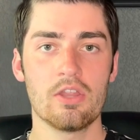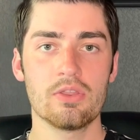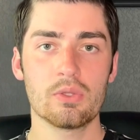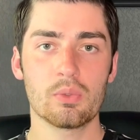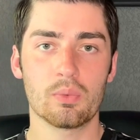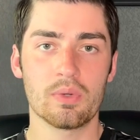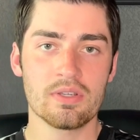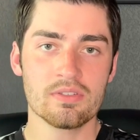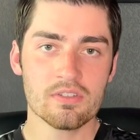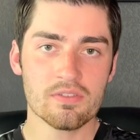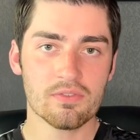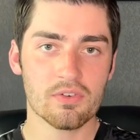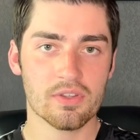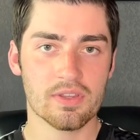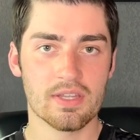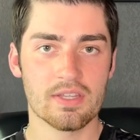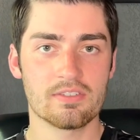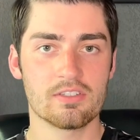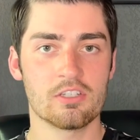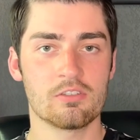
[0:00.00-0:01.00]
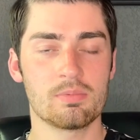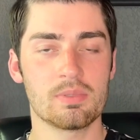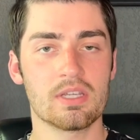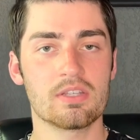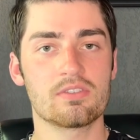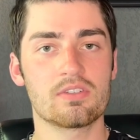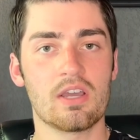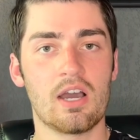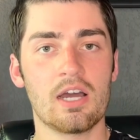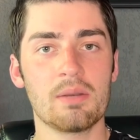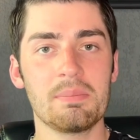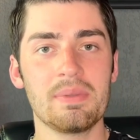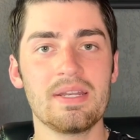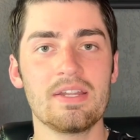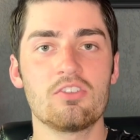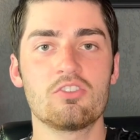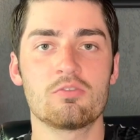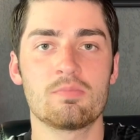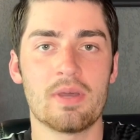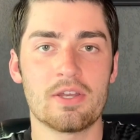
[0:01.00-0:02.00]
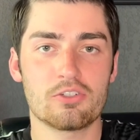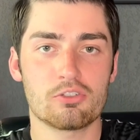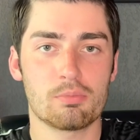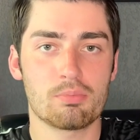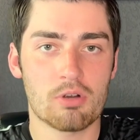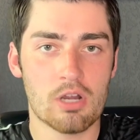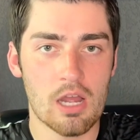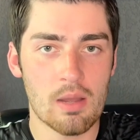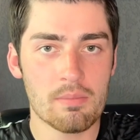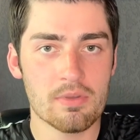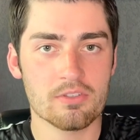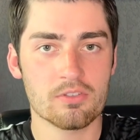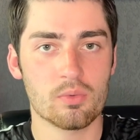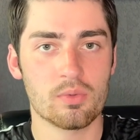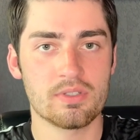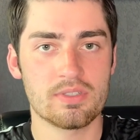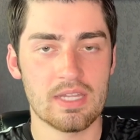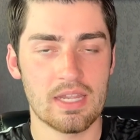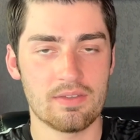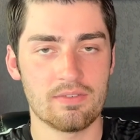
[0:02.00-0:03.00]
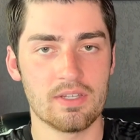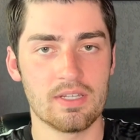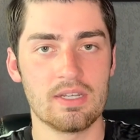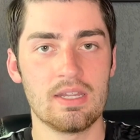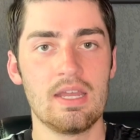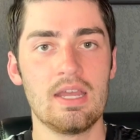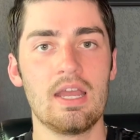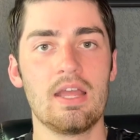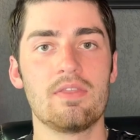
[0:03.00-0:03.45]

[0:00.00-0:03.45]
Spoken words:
The reason for this is because God made a special promise with David